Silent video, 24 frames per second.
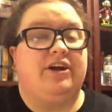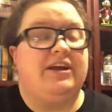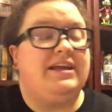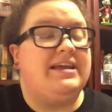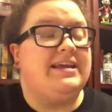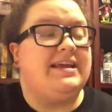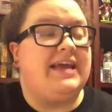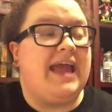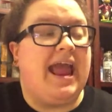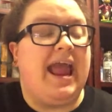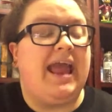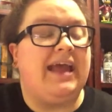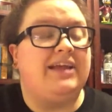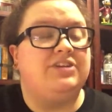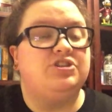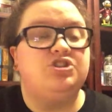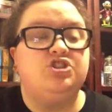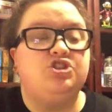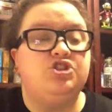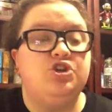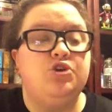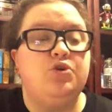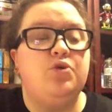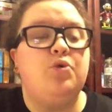He can
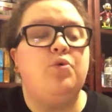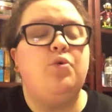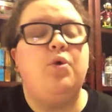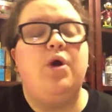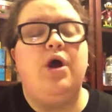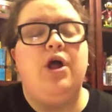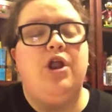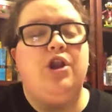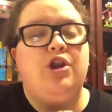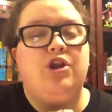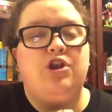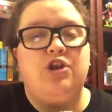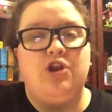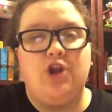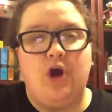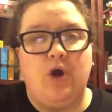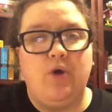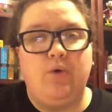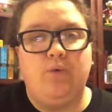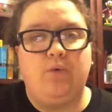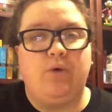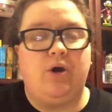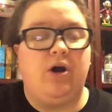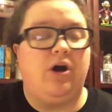do
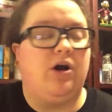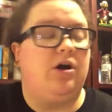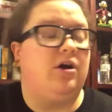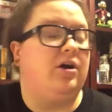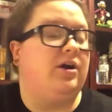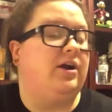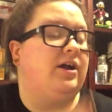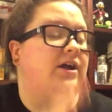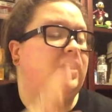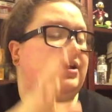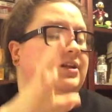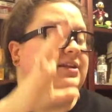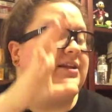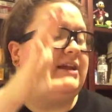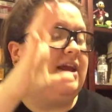no wrong.